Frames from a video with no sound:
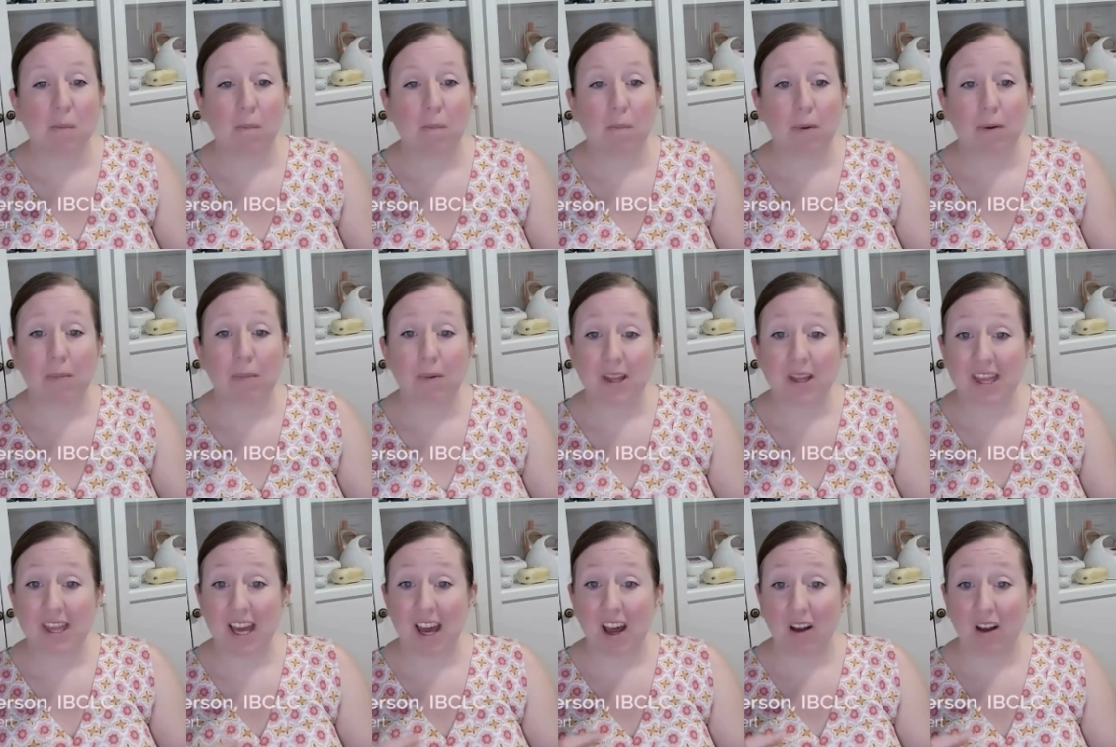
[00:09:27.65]
But
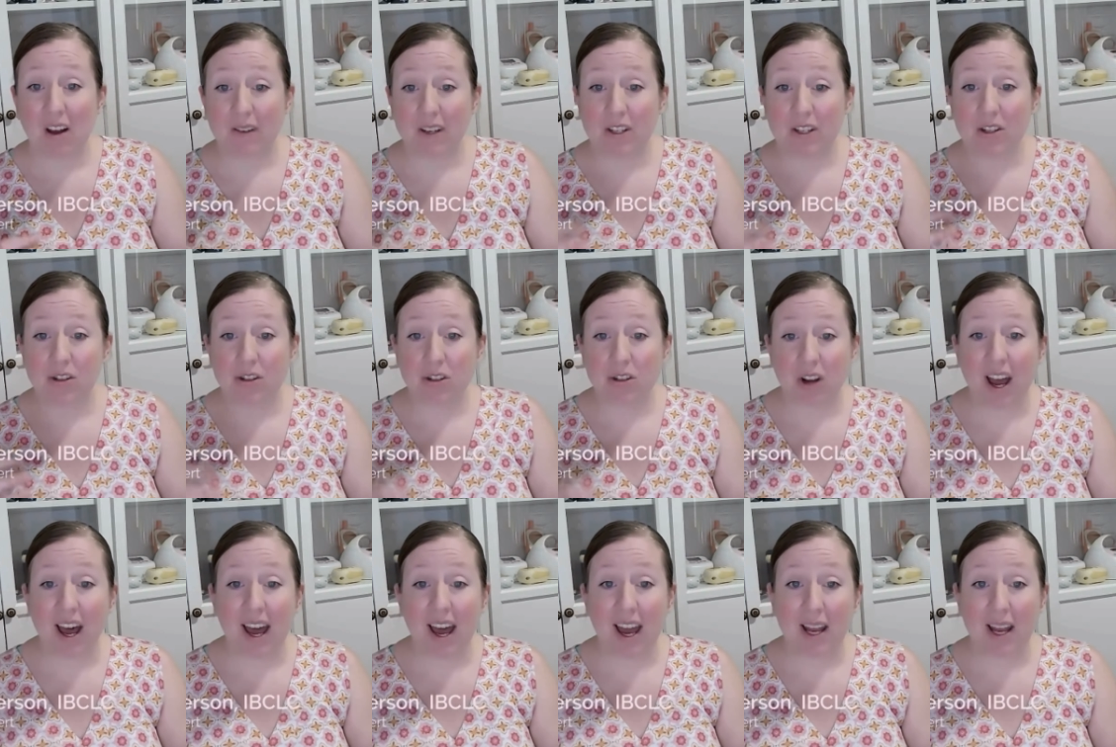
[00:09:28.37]
with the Elvie
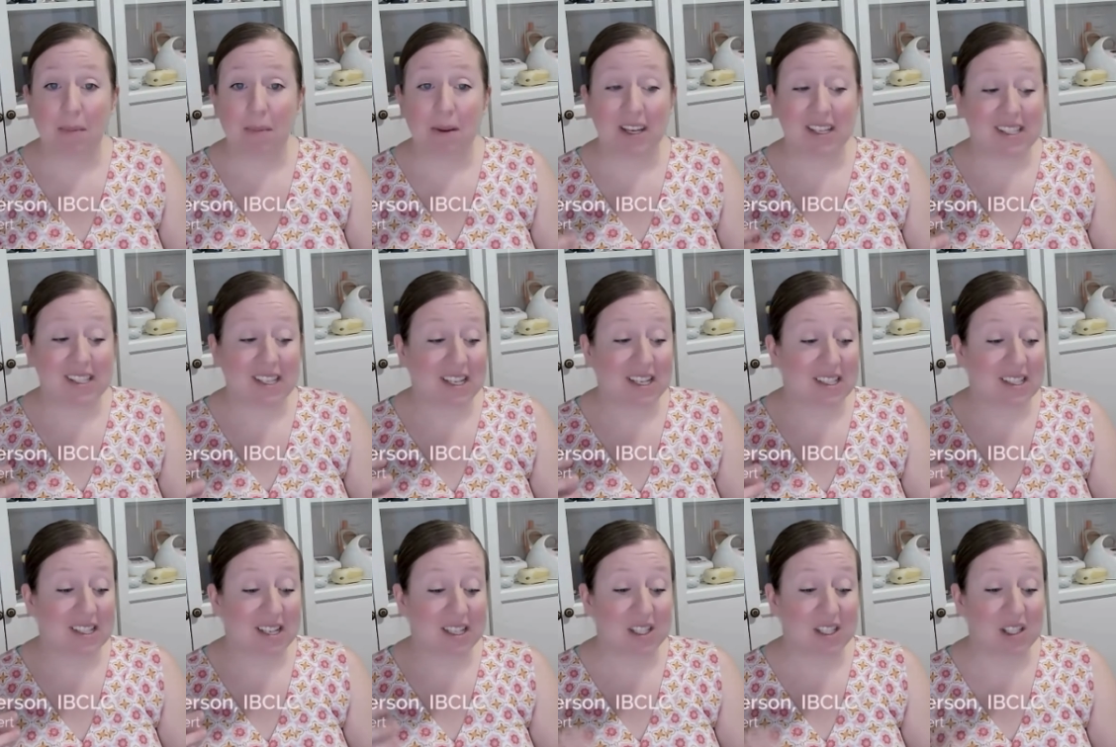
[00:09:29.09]
Stride, because it
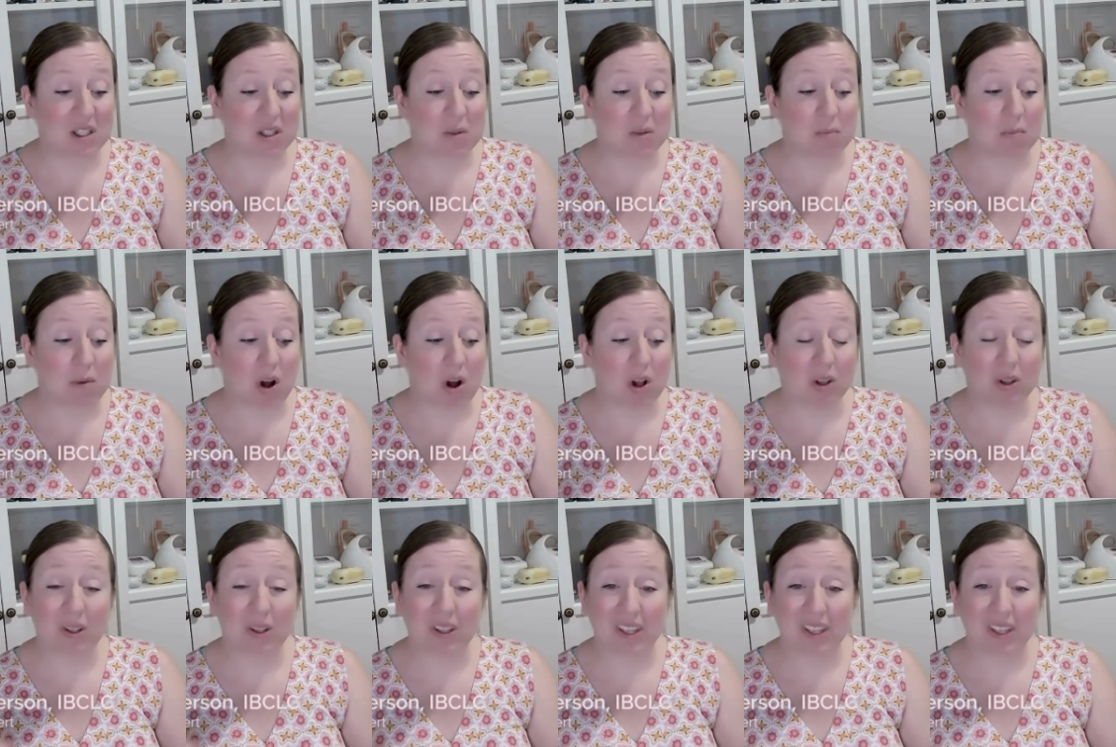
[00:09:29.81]
is a smaller,